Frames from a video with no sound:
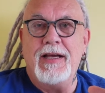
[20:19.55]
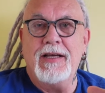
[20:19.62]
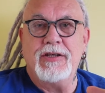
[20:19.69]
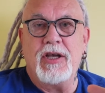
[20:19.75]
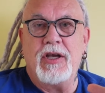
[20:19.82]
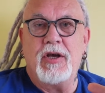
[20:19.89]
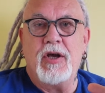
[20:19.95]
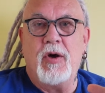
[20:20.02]

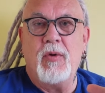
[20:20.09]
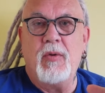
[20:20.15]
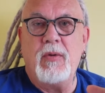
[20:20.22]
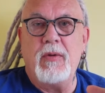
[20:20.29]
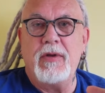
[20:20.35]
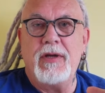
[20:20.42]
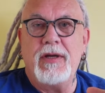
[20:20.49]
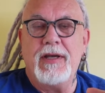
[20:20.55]
Is it
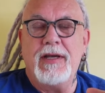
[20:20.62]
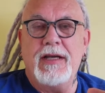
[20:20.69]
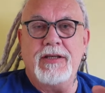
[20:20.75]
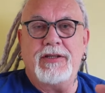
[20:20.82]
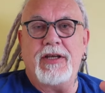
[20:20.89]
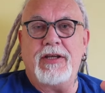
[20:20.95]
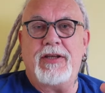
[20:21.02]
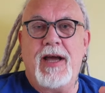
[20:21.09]
gold?
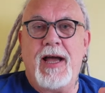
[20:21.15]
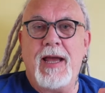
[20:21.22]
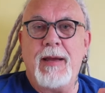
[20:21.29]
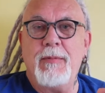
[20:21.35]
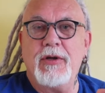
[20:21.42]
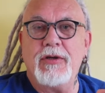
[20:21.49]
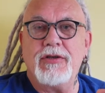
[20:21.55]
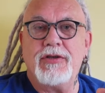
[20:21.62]
Is it
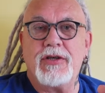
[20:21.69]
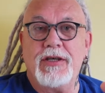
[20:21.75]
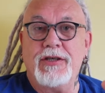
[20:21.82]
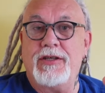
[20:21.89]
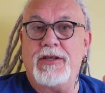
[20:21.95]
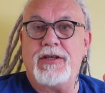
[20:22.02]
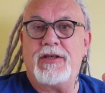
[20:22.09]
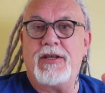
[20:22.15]
diamonds?
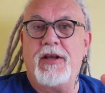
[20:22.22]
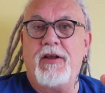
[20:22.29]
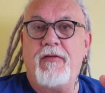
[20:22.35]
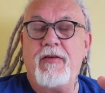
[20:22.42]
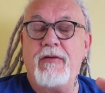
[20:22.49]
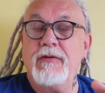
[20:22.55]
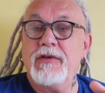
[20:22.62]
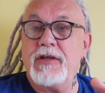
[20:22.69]
Is it
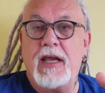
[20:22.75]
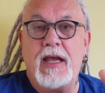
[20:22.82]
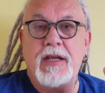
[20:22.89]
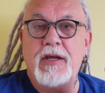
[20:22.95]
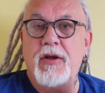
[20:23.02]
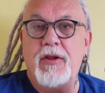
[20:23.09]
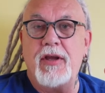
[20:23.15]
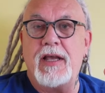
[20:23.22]
silver? Is it
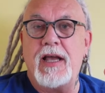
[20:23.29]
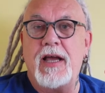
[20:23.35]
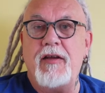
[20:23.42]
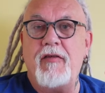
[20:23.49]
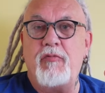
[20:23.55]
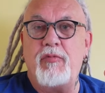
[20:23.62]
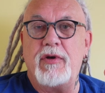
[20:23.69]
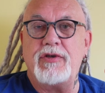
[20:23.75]
any other
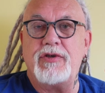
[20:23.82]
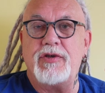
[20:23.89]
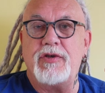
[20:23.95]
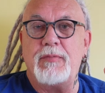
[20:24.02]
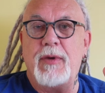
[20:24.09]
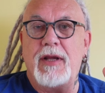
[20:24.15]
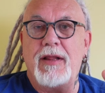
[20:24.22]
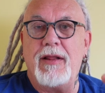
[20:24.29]
kind of
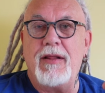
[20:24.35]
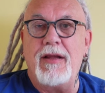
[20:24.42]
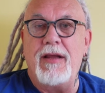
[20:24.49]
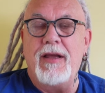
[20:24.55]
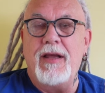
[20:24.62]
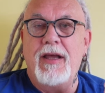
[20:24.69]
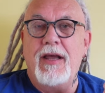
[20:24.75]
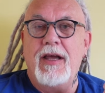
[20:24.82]
precious metal?
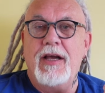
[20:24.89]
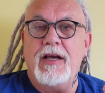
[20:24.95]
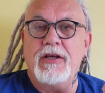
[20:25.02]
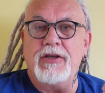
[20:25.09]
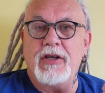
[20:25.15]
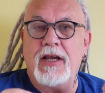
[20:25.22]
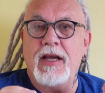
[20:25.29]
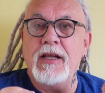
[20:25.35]

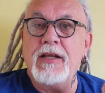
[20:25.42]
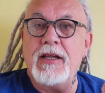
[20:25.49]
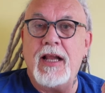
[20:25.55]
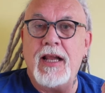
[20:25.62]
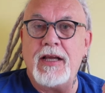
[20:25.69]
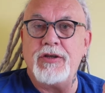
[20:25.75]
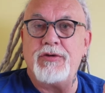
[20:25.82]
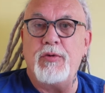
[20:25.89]
Is it
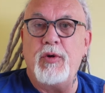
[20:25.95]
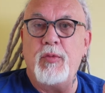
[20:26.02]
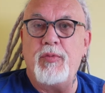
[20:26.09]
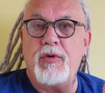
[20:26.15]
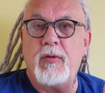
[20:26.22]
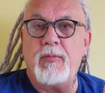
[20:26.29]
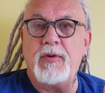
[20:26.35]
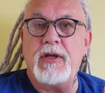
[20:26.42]
intellectual
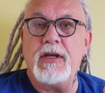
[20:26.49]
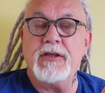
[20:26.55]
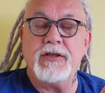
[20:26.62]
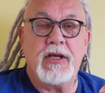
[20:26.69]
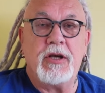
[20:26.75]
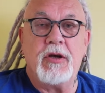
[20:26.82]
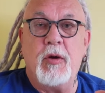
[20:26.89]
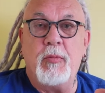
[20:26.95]
property?
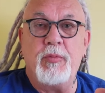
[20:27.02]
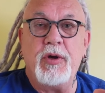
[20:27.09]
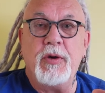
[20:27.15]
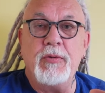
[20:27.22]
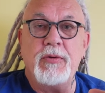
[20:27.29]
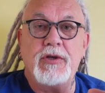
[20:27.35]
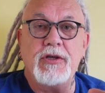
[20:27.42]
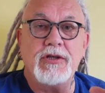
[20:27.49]
Is it
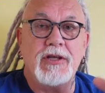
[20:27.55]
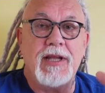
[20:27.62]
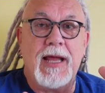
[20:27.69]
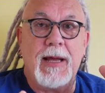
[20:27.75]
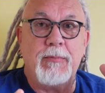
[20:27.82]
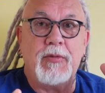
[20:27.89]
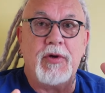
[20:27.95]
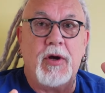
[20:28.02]
computers,
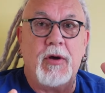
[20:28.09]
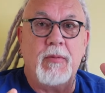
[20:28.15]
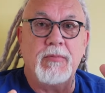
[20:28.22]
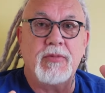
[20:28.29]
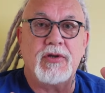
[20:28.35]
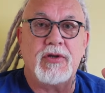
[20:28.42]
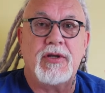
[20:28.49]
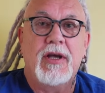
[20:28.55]

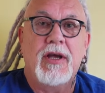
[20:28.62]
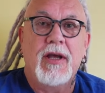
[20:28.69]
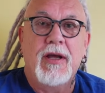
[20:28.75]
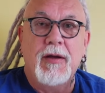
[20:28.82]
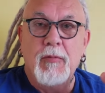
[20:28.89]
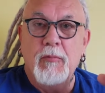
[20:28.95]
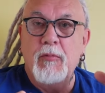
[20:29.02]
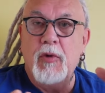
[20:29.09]
laptops,
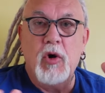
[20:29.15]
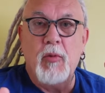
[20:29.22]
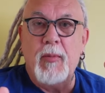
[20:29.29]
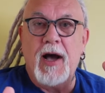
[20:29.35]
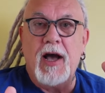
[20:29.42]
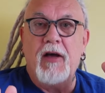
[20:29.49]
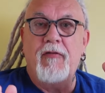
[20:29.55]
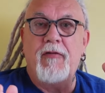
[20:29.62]

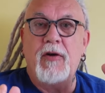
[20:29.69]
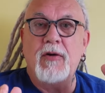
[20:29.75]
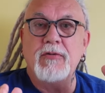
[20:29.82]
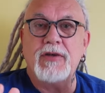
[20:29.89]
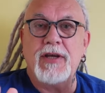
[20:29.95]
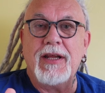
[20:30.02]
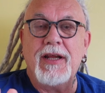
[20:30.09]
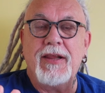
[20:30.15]
mobile
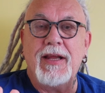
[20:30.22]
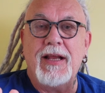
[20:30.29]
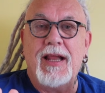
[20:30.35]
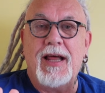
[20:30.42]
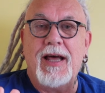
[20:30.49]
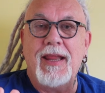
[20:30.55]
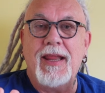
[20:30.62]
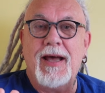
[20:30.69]
phones, anything
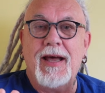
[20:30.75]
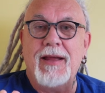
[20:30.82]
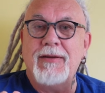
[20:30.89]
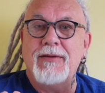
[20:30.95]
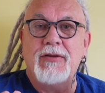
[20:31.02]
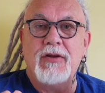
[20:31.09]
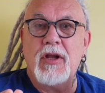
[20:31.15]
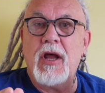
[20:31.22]
like
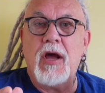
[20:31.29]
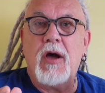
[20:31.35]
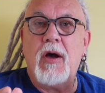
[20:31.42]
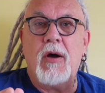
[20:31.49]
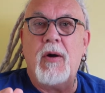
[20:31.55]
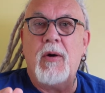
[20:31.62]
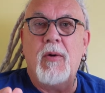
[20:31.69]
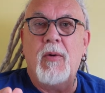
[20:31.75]
that?
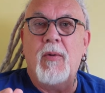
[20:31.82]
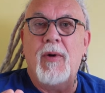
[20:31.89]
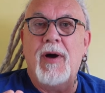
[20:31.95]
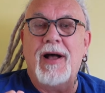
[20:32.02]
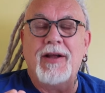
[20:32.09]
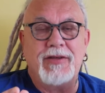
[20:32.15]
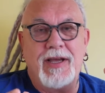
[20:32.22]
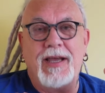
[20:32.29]
No!
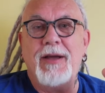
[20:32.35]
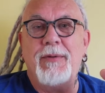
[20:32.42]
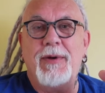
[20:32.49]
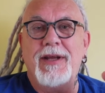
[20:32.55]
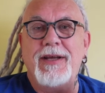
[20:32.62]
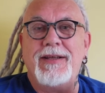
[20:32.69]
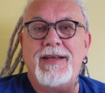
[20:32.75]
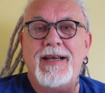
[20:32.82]
I'll tell you
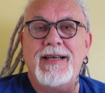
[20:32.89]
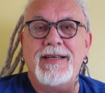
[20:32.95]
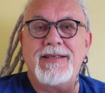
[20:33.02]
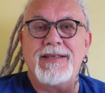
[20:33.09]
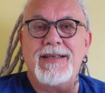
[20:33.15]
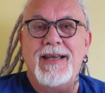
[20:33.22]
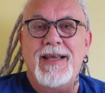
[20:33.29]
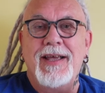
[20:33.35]
what it
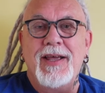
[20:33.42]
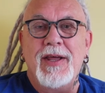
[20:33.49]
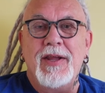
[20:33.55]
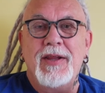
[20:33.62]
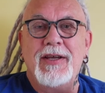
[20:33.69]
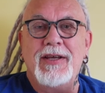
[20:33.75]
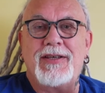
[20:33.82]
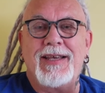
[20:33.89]
is.
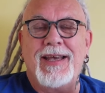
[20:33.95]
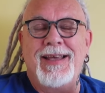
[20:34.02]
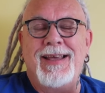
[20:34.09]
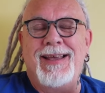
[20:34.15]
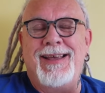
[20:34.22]
This